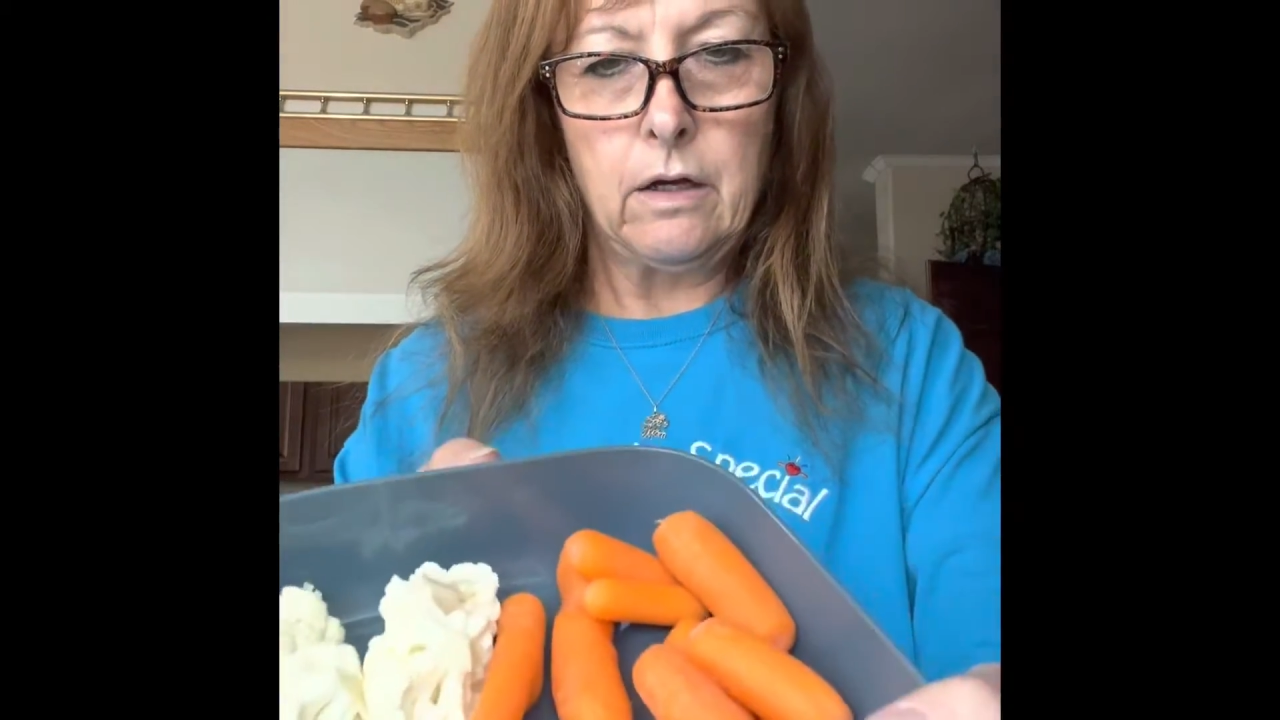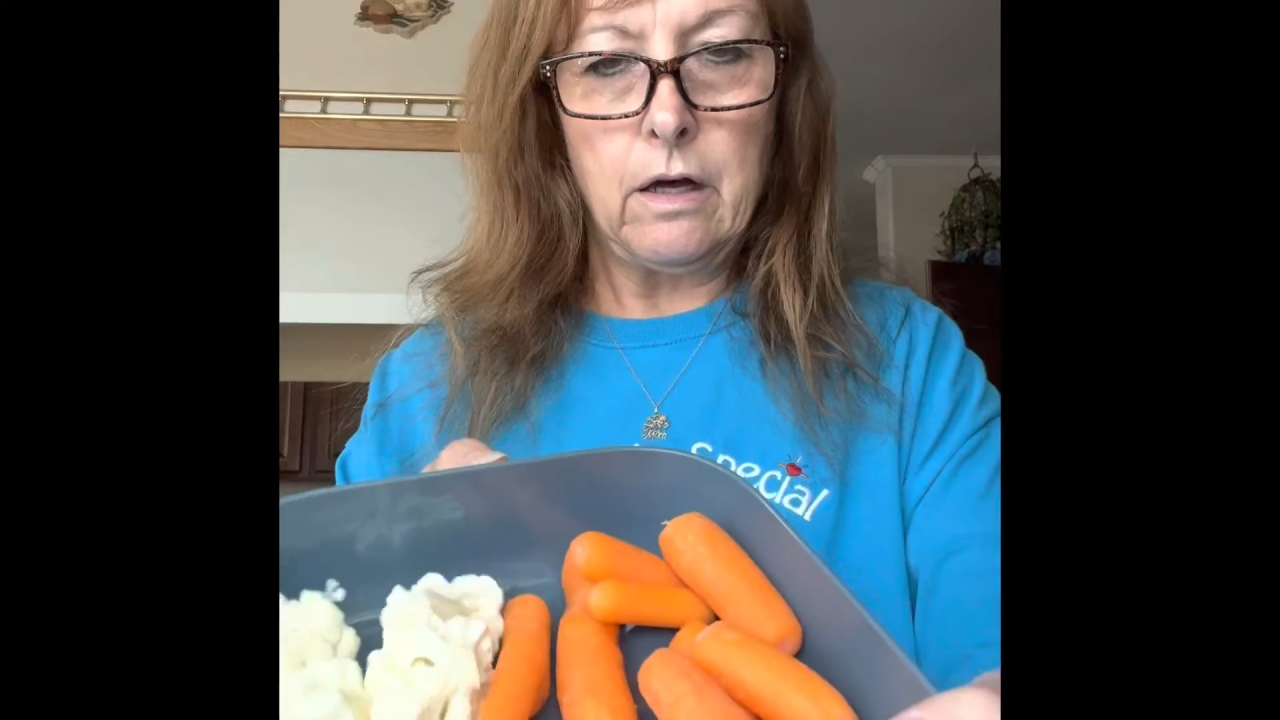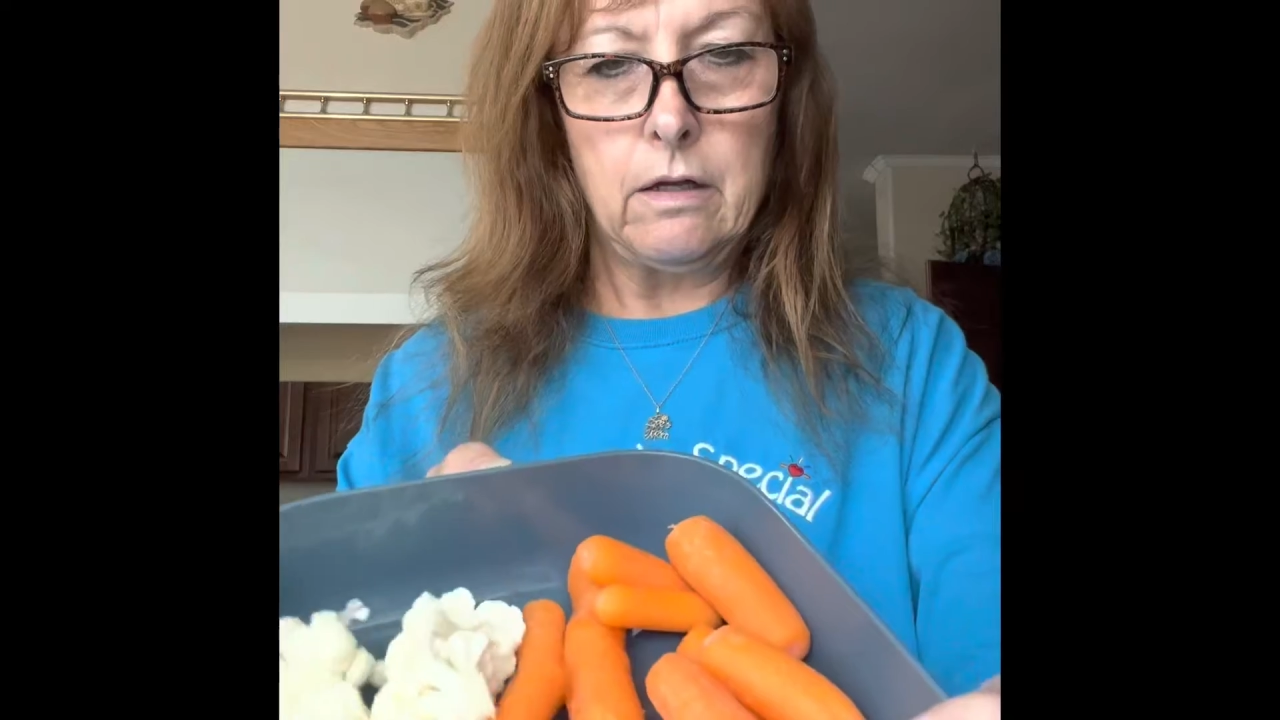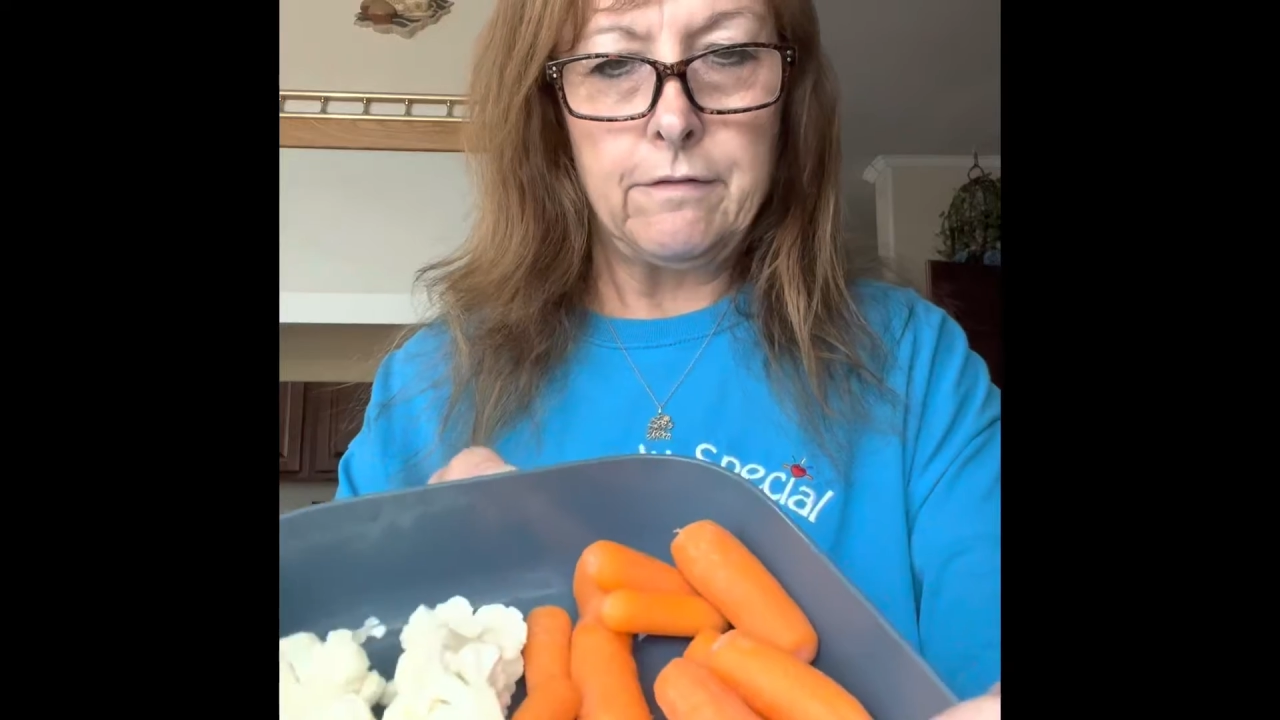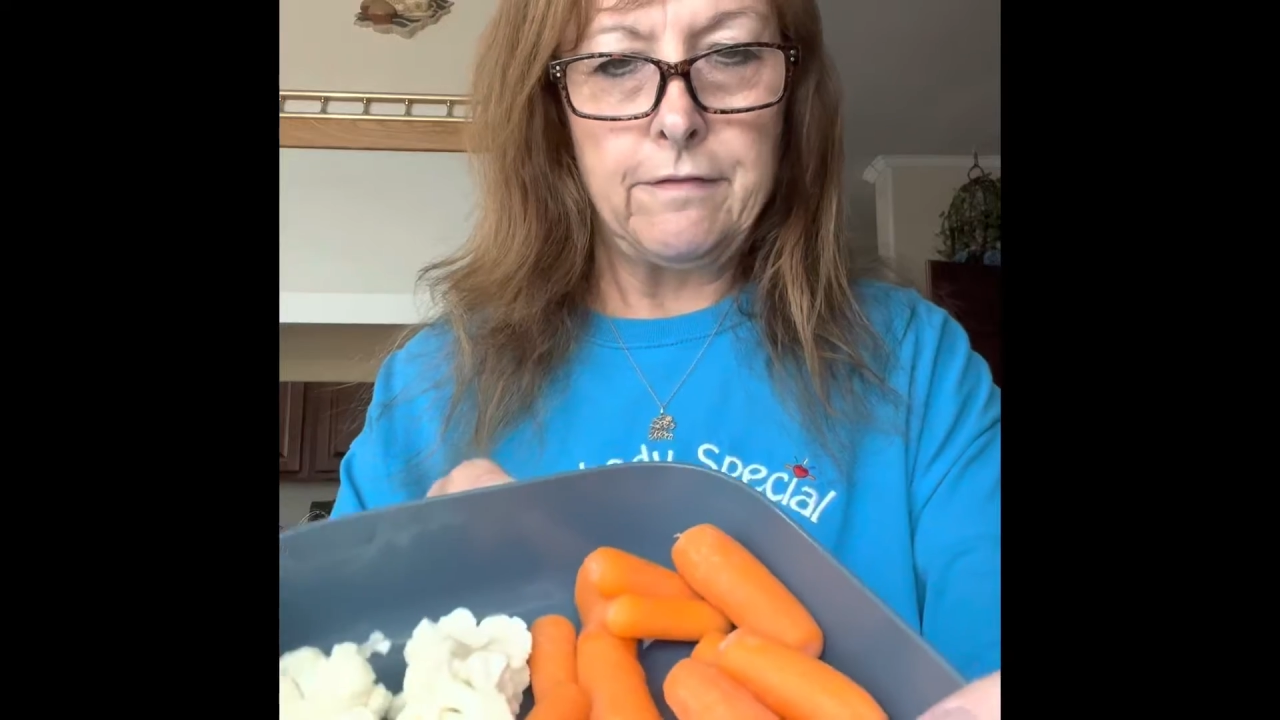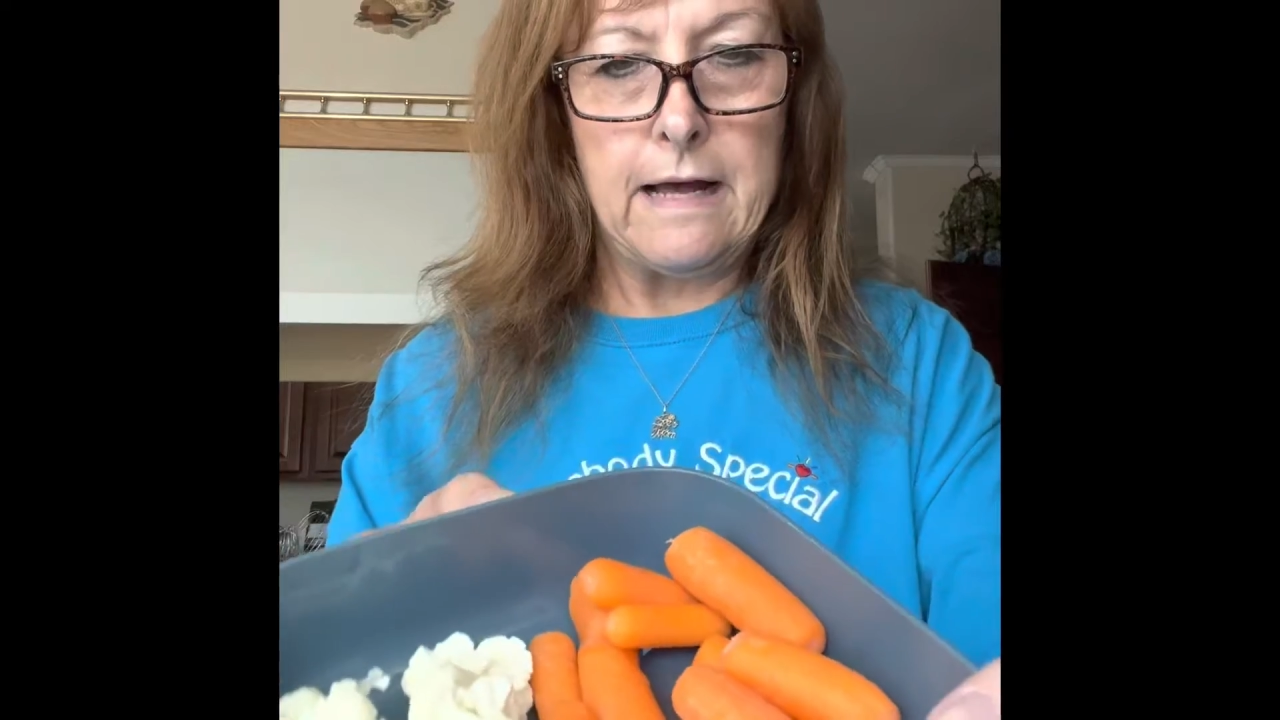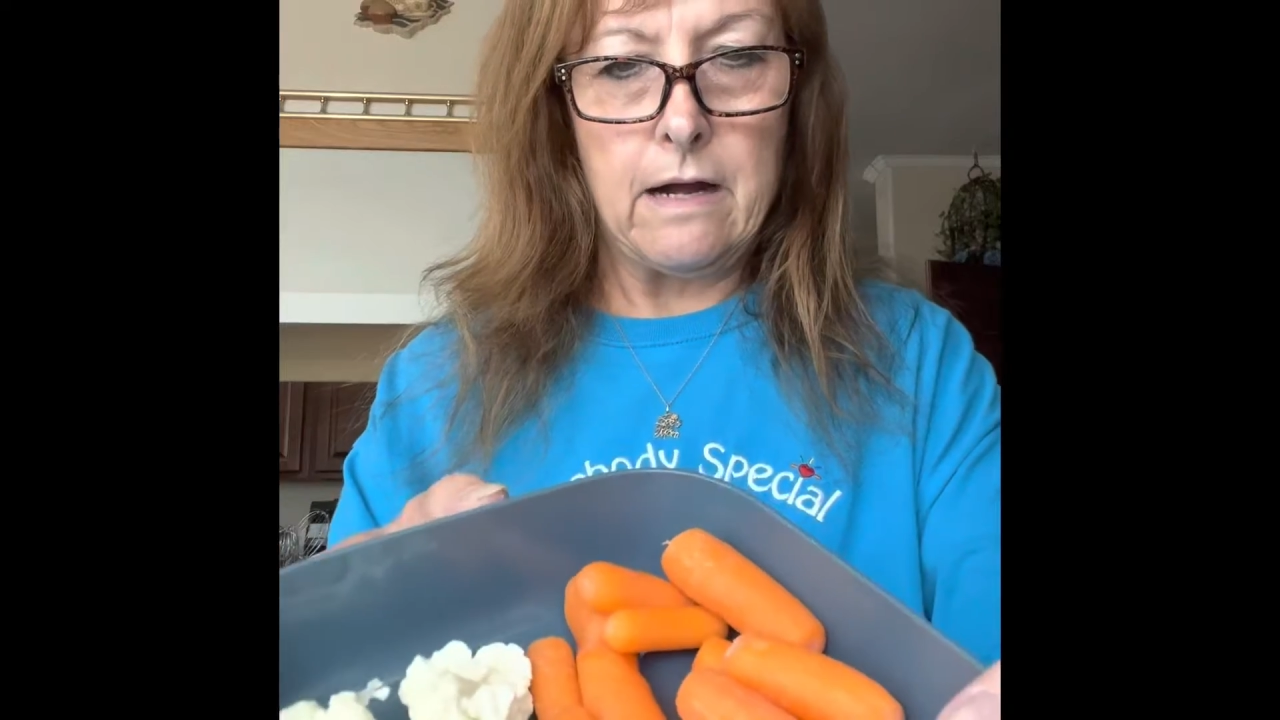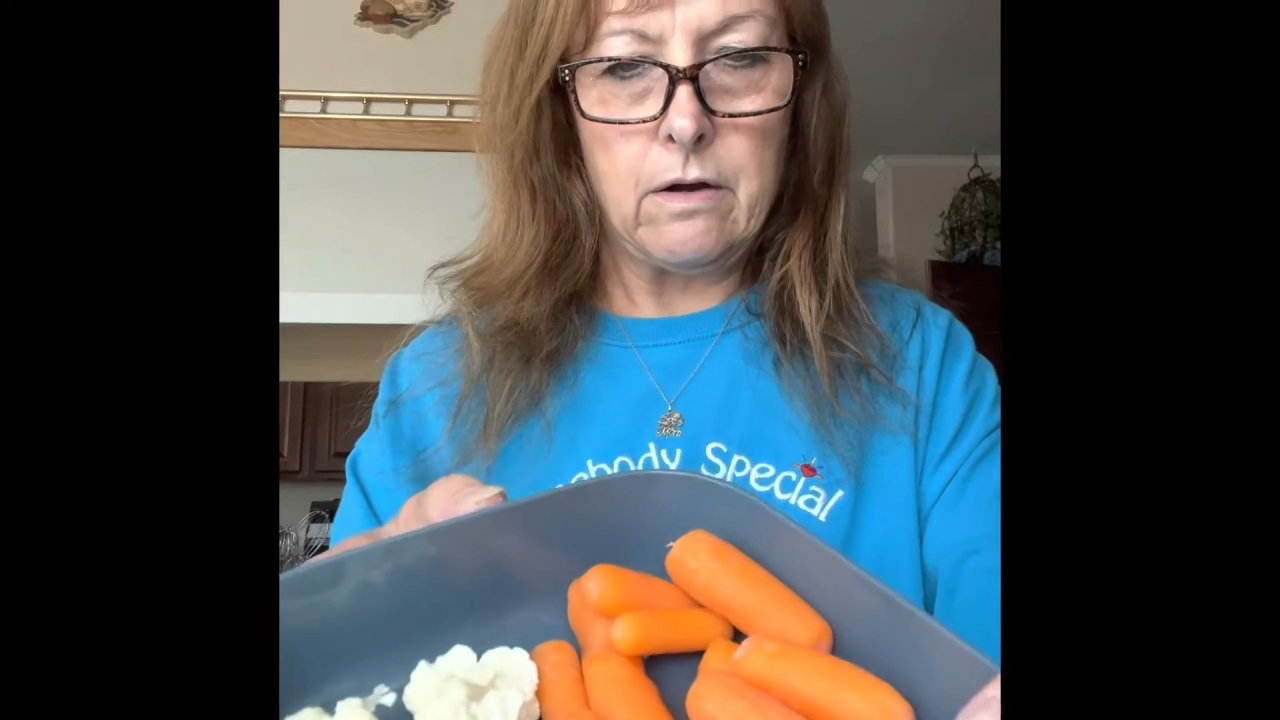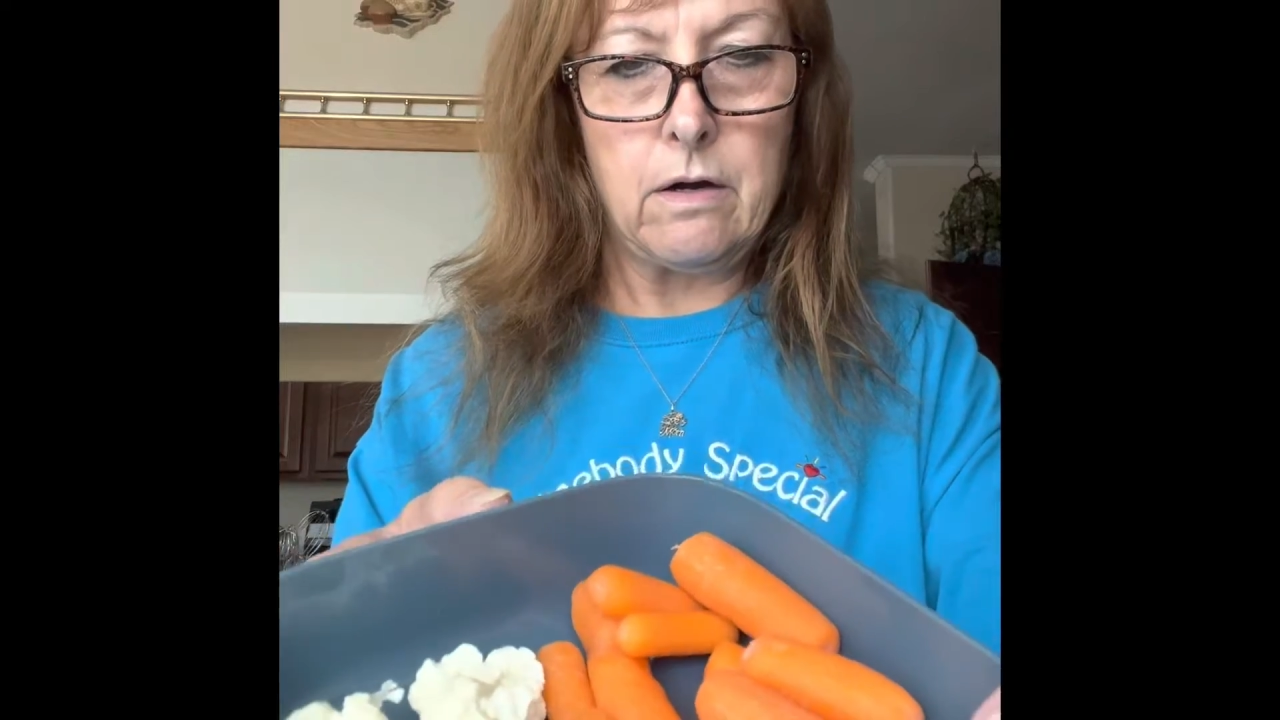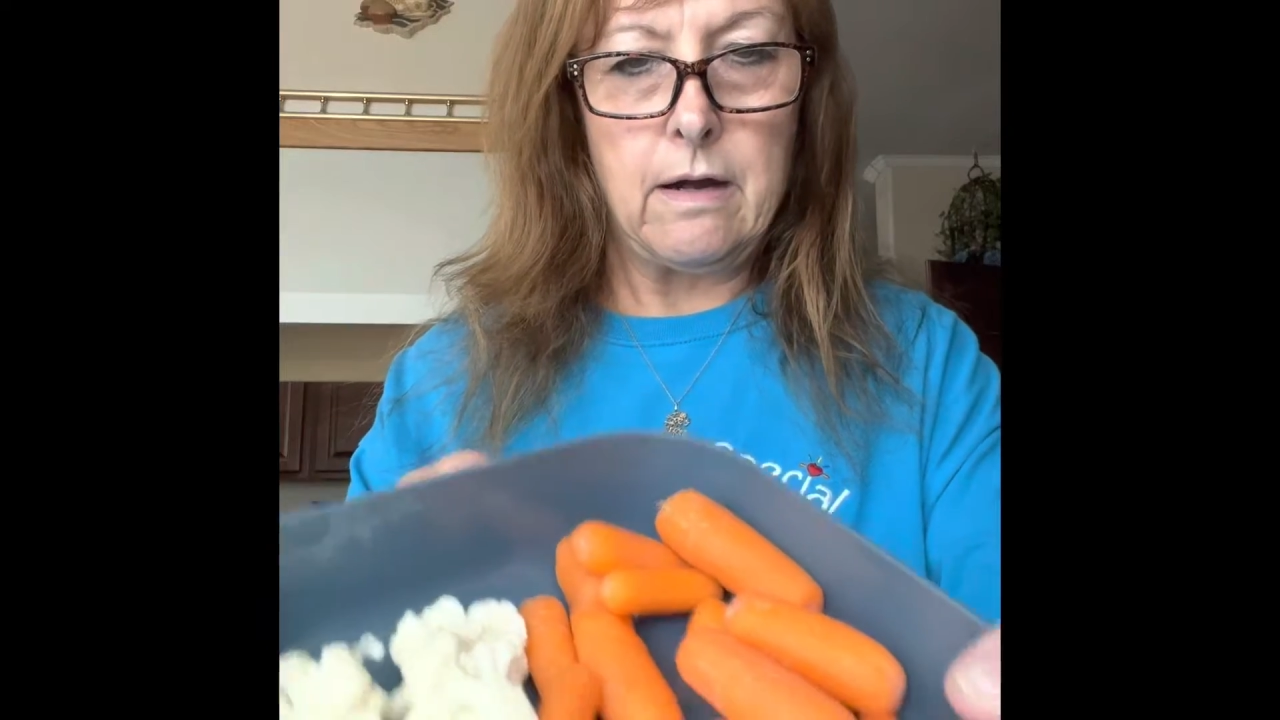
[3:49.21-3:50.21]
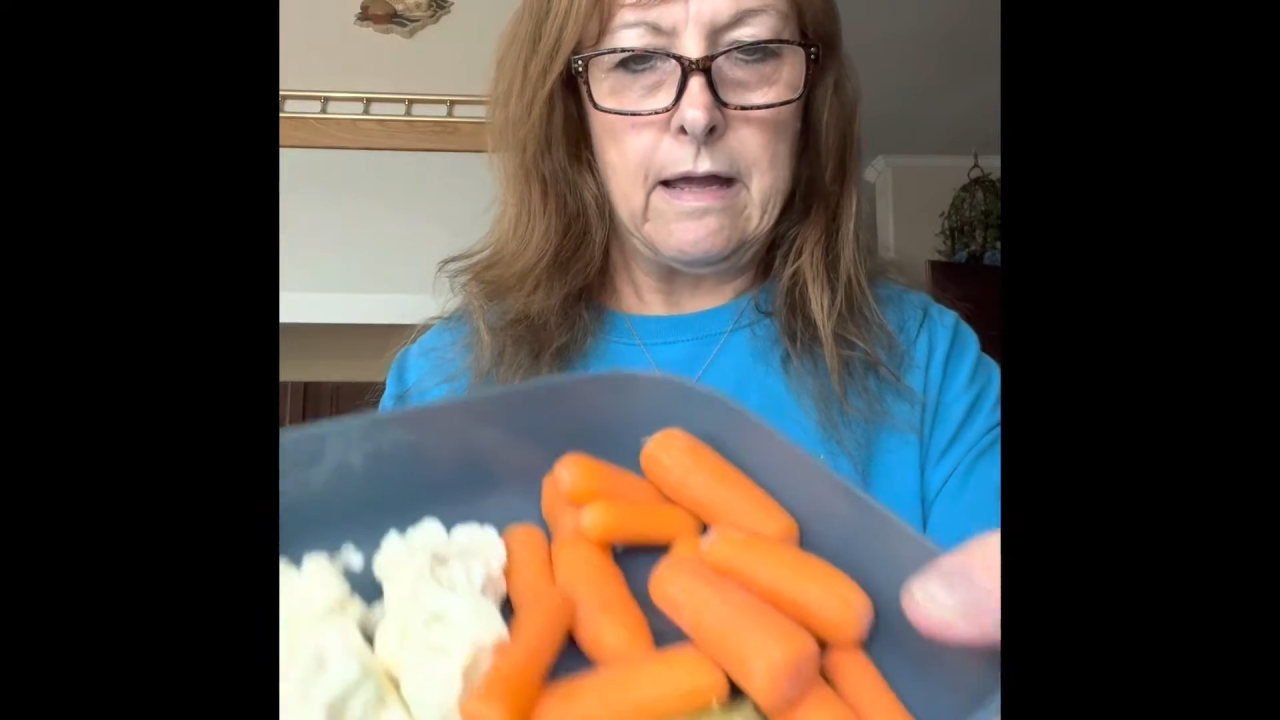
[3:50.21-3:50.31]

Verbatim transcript: cauliflower